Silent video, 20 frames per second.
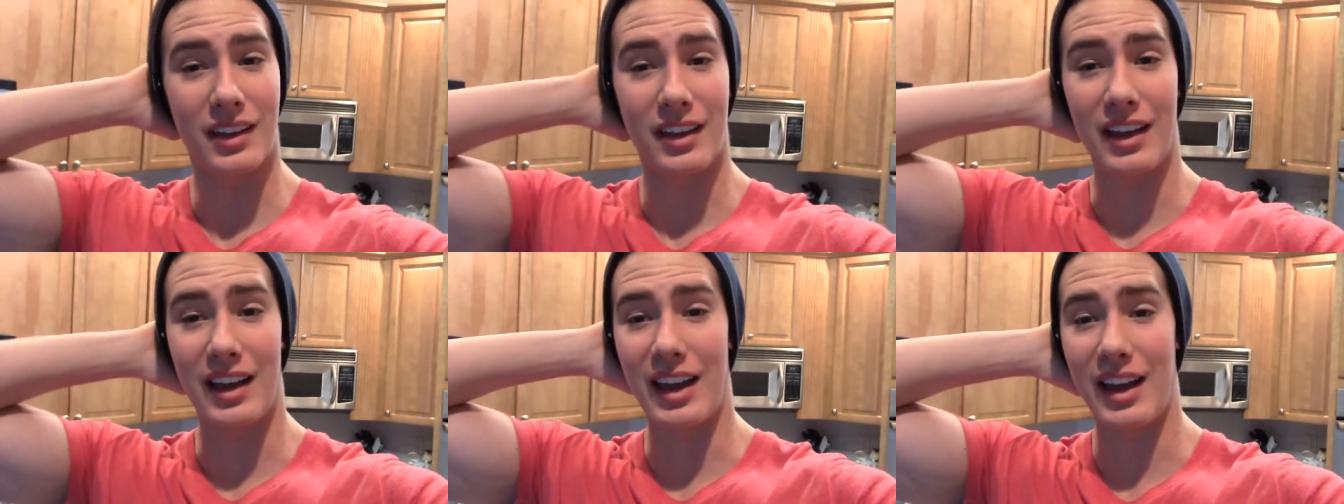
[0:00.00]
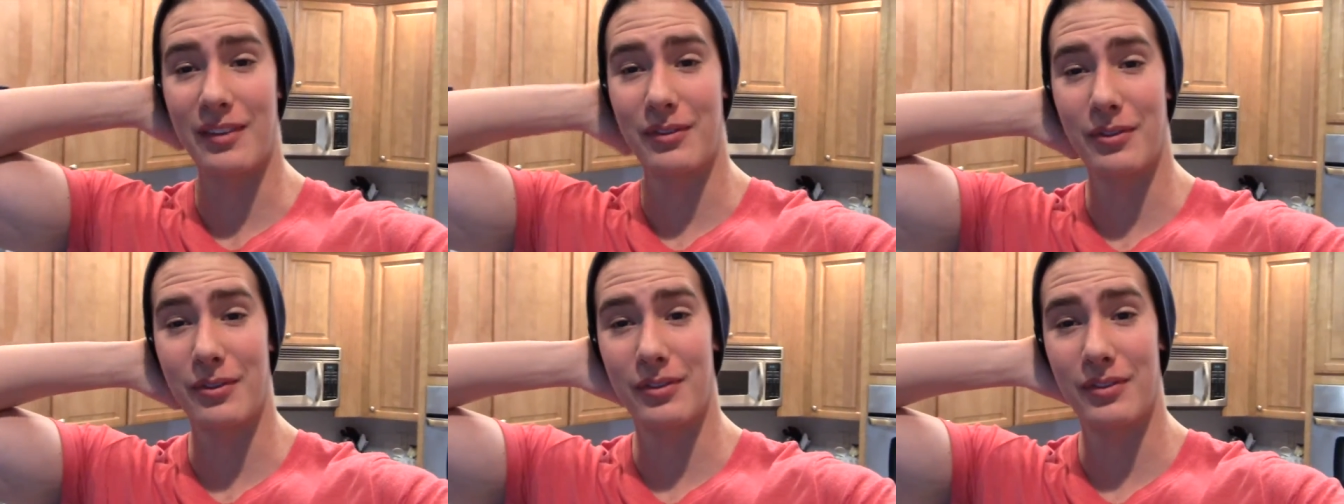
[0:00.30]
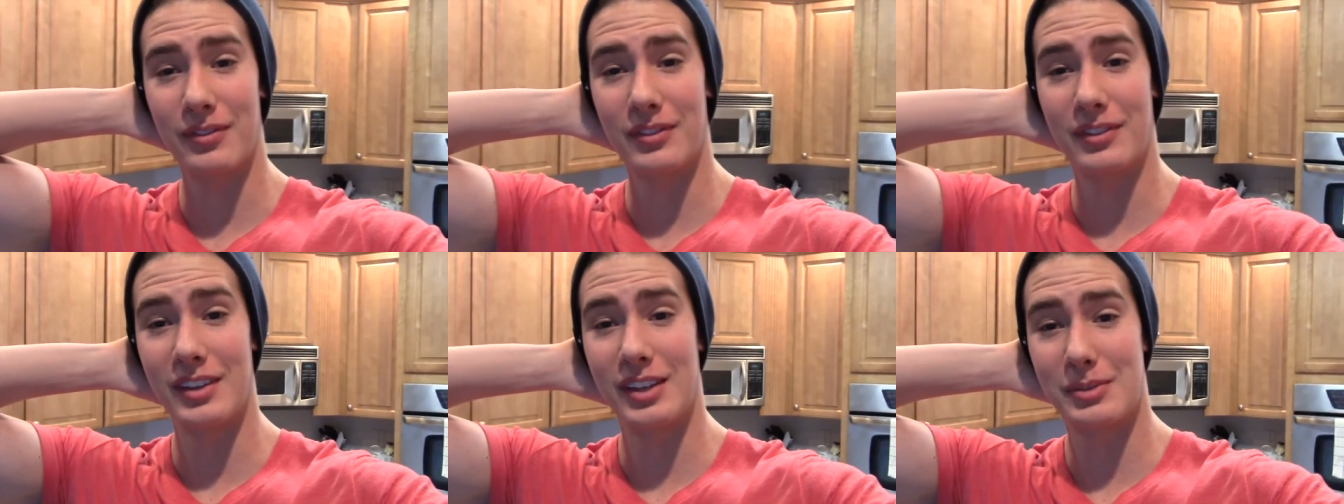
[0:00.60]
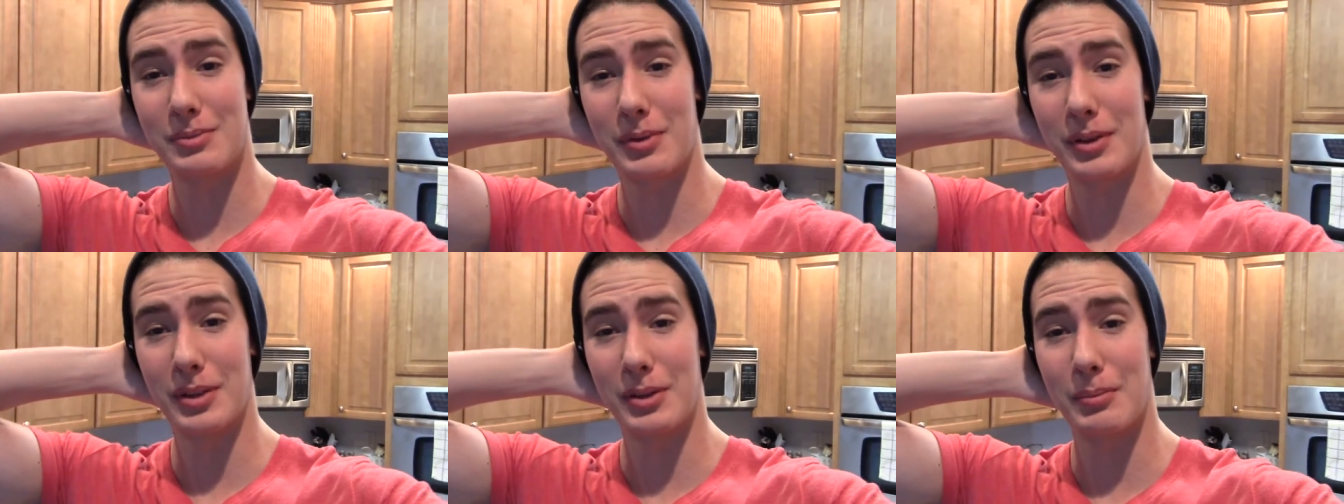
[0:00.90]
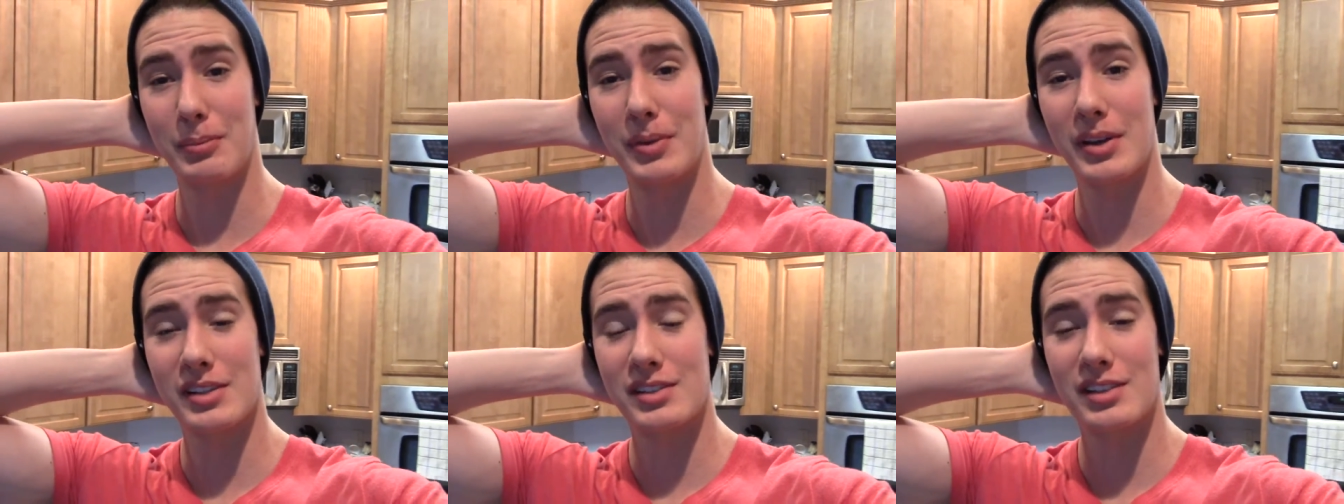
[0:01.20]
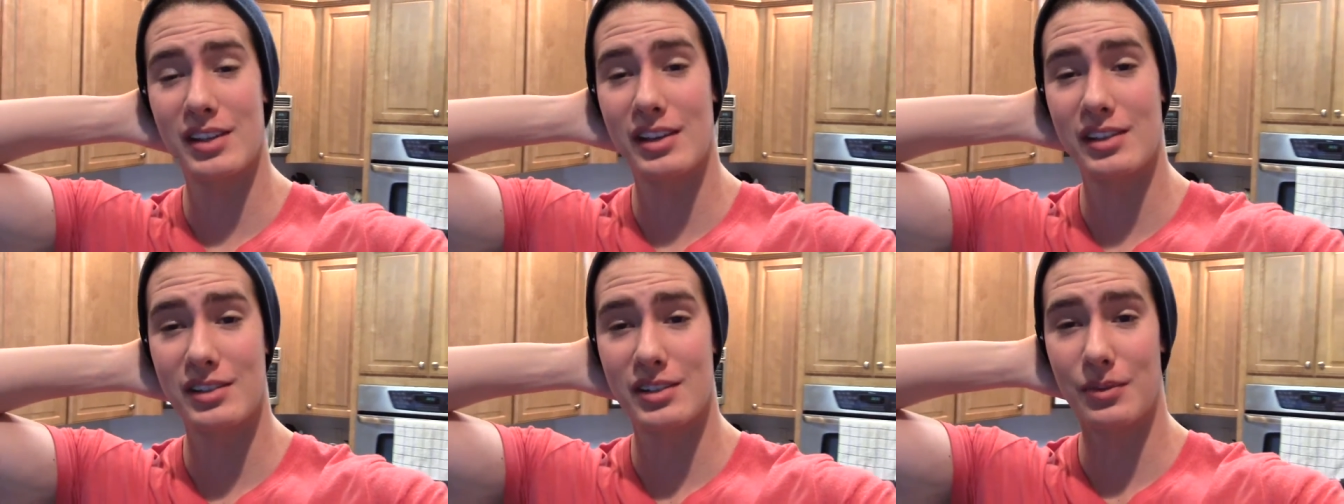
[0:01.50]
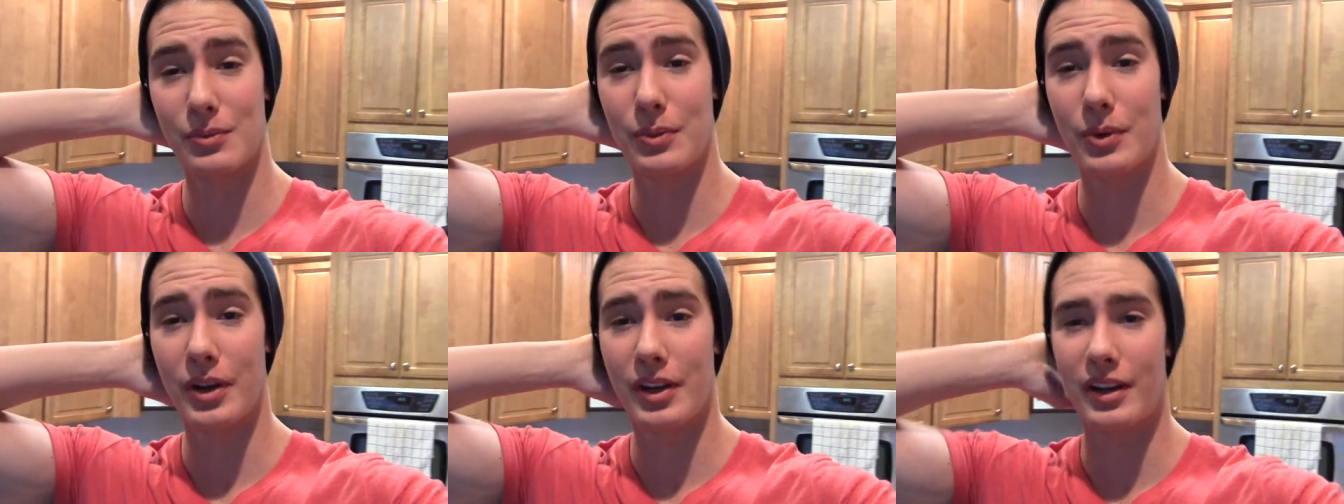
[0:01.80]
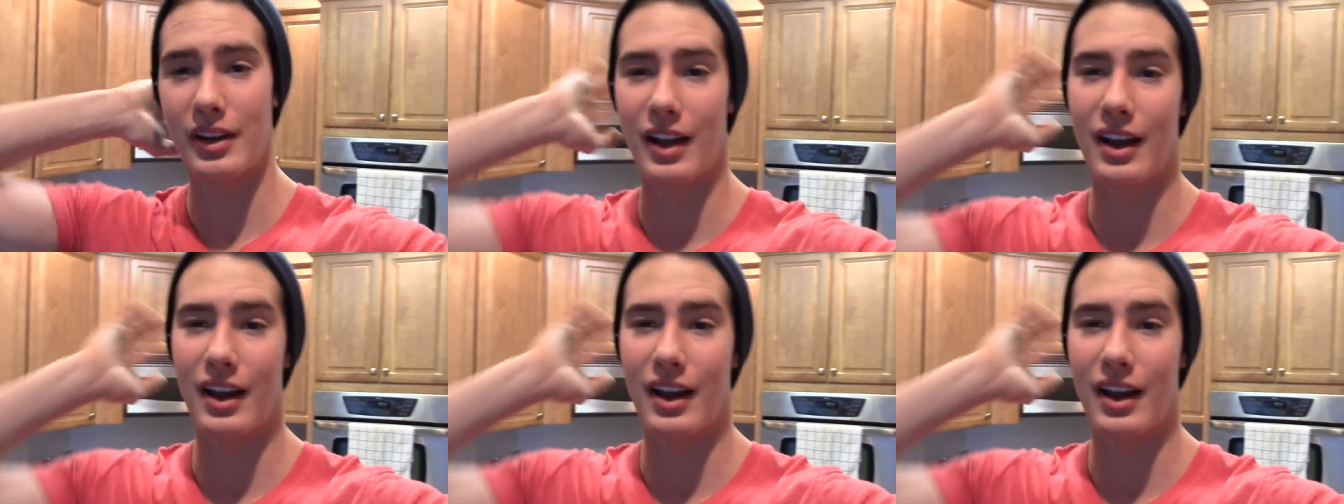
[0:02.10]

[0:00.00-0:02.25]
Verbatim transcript: I haven't that's probably the best tasting white.